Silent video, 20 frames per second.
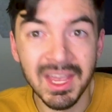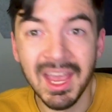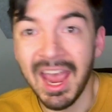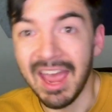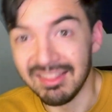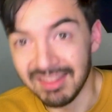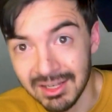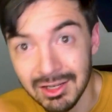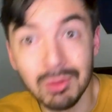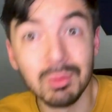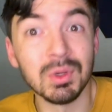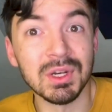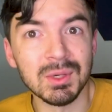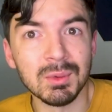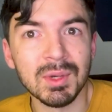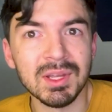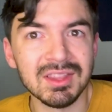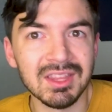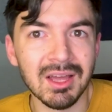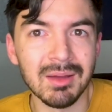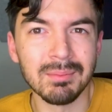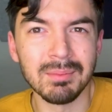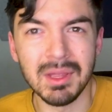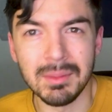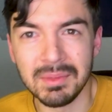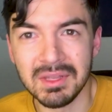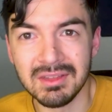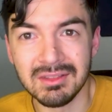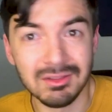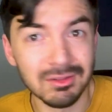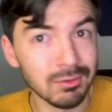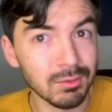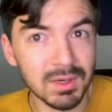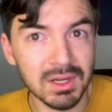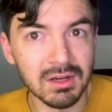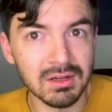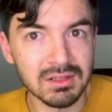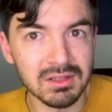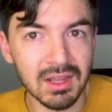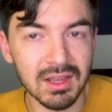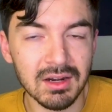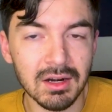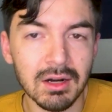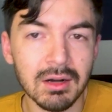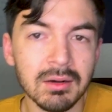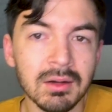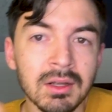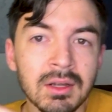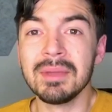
and then you reread them maybe 3 years later,